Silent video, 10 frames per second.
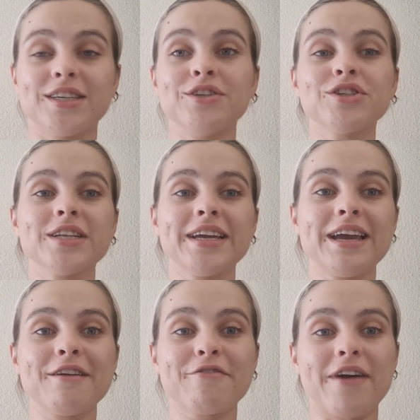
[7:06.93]
Usually,
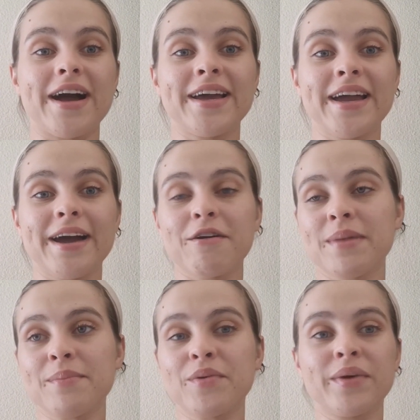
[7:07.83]
if I
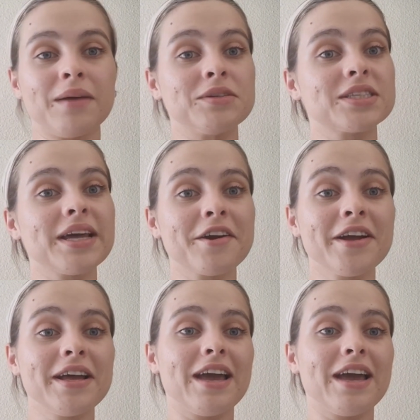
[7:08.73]
remember when I was there,